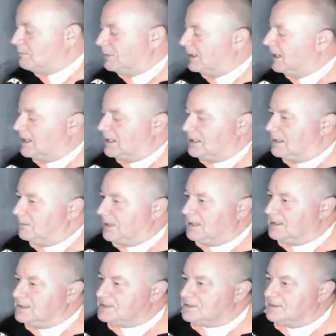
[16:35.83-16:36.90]
big-headed
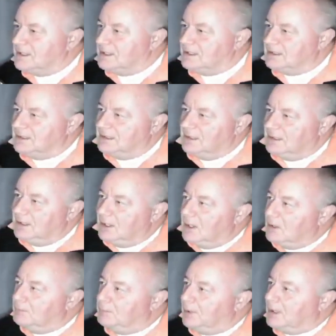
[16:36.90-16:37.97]
about this or anything,
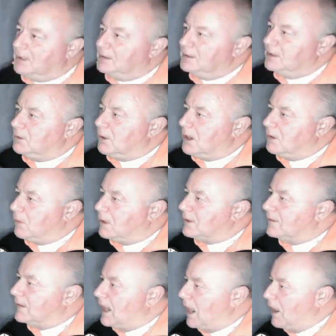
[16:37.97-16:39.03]
but you are one
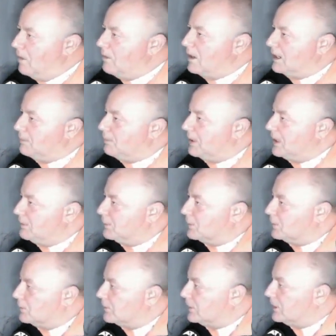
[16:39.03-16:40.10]
of the only
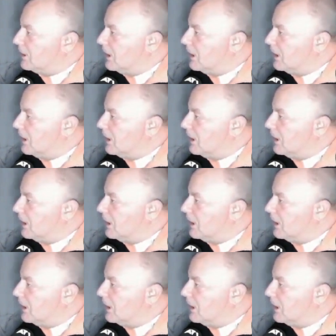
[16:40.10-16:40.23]
people that